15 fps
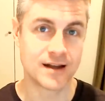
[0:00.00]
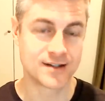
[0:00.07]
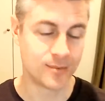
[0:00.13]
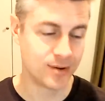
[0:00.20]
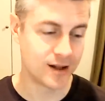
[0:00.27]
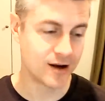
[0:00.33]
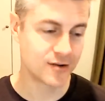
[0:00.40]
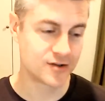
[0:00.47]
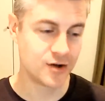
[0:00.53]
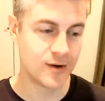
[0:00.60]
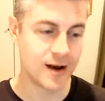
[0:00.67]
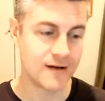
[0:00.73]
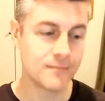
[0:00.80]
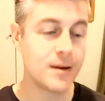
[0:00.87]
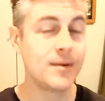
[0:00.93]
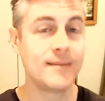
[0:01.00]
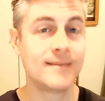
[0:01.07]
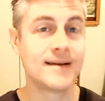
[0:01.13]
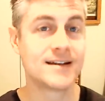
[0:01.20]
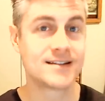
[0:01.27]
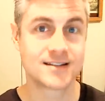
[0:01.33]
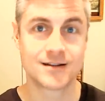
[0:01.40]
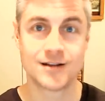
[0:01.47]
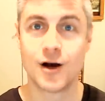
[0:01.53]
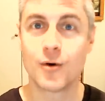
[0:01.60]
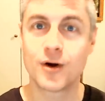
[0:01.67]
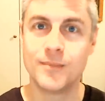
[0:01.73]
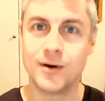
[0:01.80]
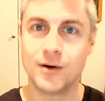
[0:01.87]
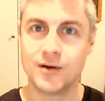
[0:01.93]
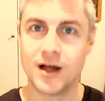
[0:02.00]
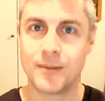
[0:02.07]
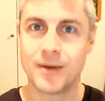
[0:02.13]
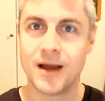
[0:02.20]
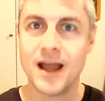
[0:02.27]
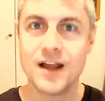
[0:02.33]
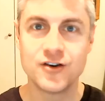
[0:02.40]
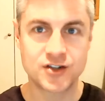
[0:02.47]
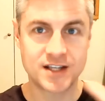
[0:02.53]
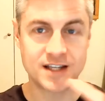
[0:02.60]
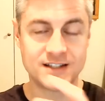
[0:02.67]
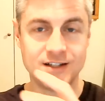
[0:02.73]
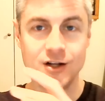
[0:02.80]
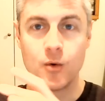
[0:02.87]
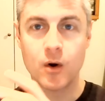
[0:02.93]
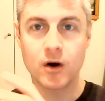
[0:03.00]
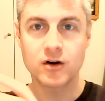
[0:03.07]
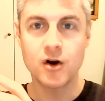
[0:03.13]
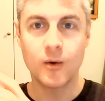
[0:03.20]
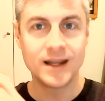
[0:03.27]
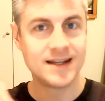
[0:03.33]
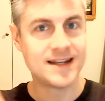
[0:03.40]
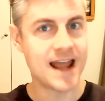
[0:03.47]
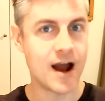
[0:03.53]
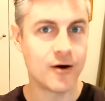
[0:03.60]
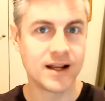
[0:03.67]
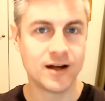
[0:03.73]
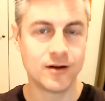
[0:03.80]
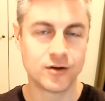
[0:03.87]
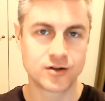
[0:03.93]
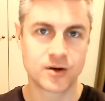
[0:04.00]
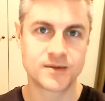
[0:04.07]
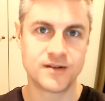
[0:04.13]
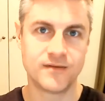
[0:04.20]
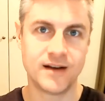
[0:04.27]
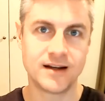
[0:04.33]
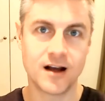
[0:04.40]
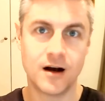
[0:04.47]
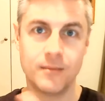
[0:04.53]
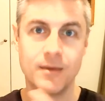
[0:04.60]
So players who have maybe been slower to build up, just as you are going downhill in terms of income,